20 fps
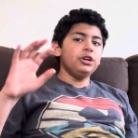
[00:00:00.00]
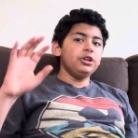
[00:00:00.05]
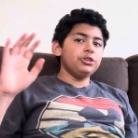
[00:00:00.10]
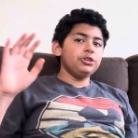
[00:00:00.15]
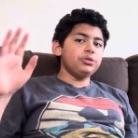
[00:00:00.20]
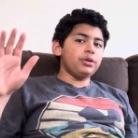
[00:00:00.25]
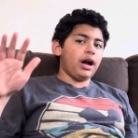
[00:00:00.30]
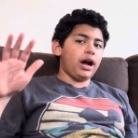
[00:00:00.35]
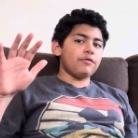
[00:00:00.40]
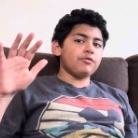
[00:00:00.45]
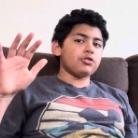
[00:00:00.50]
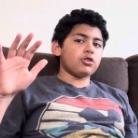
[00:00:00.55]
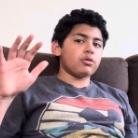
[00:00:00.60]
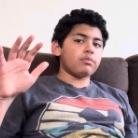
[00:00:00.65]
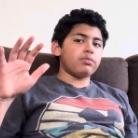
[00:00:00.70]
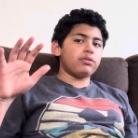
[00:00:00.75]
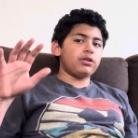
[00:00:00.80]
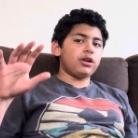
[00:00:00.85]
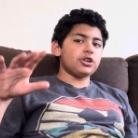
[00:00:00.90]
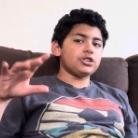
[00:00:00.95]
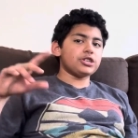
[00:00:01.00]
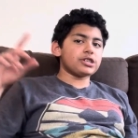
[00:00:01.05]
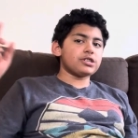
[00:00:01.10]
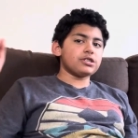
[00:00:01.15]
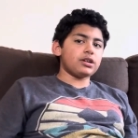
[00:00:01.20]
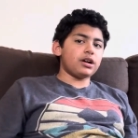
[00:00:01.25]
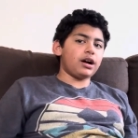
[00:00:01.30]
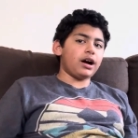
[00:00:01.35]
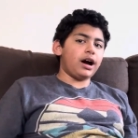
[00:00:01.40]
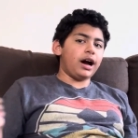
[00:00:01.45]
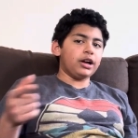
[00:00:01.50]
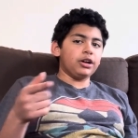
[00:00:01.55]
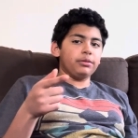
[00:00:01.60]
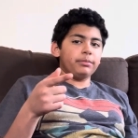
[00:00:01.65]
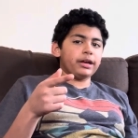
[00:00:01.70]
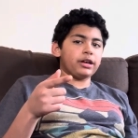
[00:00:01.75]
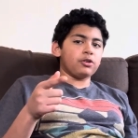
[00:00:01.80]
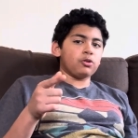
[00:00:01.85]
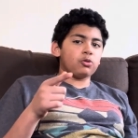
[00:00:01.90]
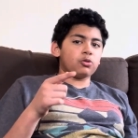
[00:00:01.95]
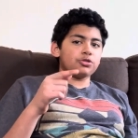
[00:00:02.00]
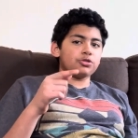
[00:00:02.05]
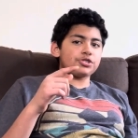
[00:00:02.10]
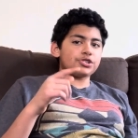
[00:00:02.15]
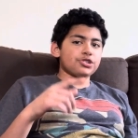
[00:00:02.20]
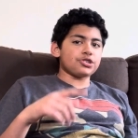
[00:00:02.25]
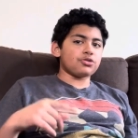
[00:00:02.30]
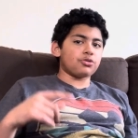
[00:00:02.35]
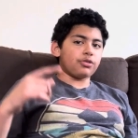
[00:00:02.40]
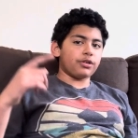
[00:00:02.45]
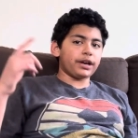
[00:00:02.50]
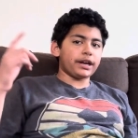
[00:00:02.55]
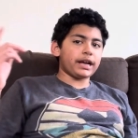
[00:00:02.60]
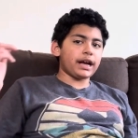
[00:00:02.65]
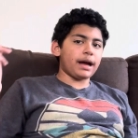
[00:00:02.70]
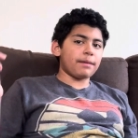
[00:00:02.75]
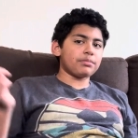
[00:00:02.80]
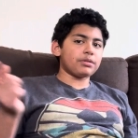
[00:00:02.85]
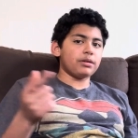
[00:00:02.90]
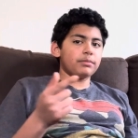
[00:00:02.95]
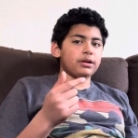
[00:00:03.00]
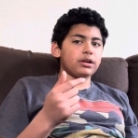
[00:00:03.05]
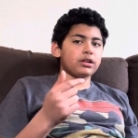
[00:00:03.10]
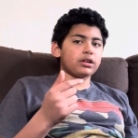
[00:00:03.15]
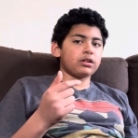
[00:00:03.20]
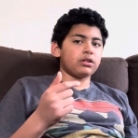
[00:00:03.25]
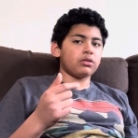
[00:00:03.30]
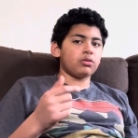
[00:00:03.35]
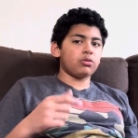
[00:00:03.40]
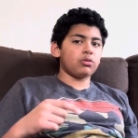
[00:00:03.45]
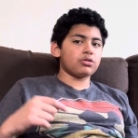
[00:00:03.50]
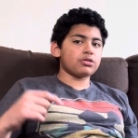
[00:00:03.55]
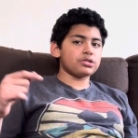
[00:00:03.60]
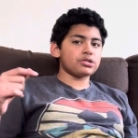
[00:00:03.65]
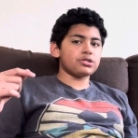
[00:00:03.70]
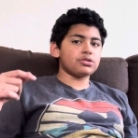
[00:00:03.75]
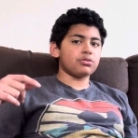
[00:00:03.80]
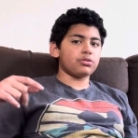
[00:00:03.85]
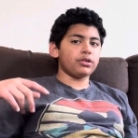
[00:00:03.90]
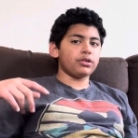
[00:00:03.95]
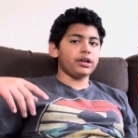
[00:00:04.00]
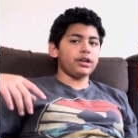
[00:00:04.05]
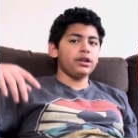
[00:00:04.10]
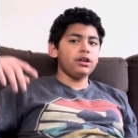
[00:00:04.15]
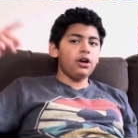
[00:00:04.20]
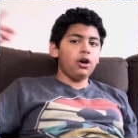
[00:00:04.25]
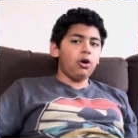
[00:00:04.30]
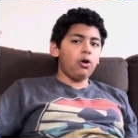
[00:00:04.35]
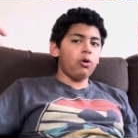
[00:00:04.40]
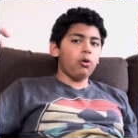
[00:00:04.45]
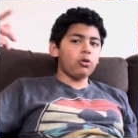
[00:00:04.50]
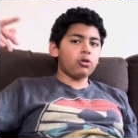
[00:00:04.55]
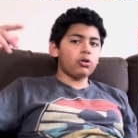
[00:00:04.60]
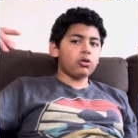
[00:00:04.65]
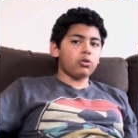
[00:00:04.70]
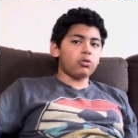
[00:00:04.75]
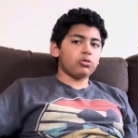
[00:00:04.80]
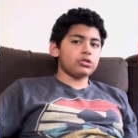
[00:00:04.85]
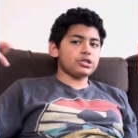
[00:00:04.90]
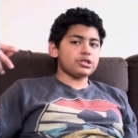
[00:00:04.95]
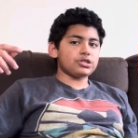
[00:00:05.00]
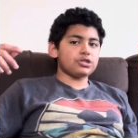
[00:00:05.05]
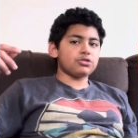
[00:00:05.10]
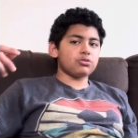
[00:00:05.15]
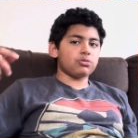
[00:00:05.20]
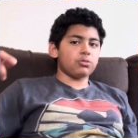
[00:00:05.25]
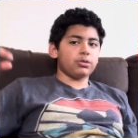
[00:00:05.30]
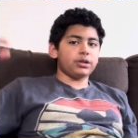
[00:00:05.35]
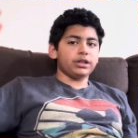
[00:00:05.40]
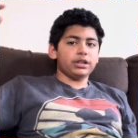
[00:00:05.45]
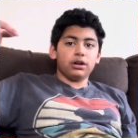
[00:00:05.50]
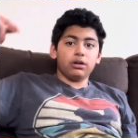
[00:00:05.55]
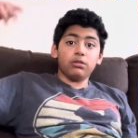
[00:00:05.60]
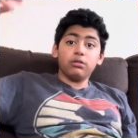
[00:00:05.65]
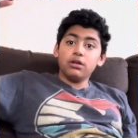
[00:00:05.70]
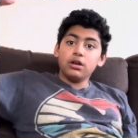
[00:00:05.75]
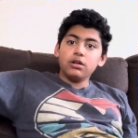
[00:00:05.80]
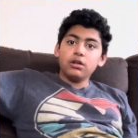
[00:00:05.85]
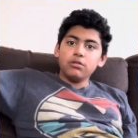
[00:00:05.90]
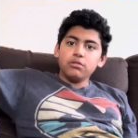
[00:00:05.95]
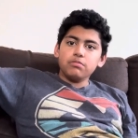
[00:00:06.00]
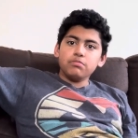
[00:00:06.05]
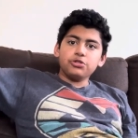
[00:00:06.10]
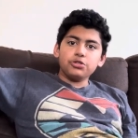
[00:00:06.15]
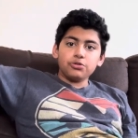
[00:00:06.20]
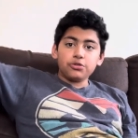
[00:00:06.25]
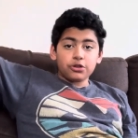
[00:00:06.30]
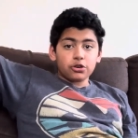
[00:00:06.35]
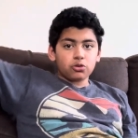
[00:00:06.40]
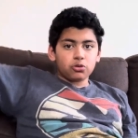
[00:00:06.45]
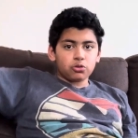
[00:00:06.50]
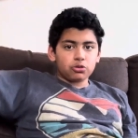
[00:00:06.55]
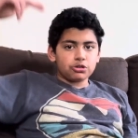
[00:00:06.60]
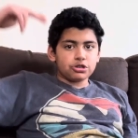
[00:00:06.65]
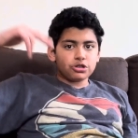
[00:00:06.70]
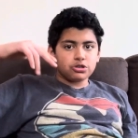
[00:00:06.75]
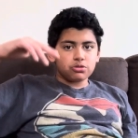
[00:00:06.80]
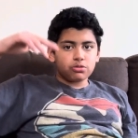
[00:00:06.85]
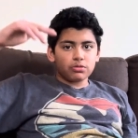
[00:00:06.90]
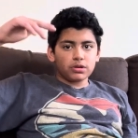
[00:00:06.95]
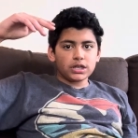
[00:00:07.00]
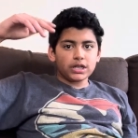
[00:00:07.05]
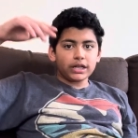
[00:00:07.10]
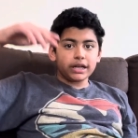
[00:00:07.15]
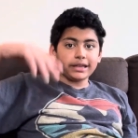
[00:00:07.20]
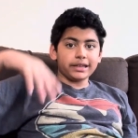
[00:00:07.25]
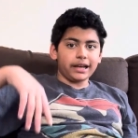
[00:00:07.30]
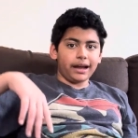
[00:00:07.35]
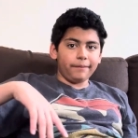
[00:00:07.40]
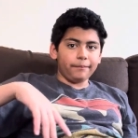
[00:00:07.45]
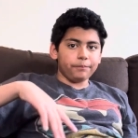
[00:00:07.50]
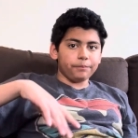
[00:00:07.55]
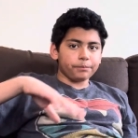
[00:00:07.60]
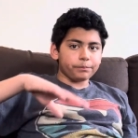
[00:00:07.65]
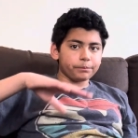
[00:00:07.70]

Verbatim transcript: you have your own project, Iron Man origin story, Captain America origin story, Hulk origin story, you know, do their origin stories like that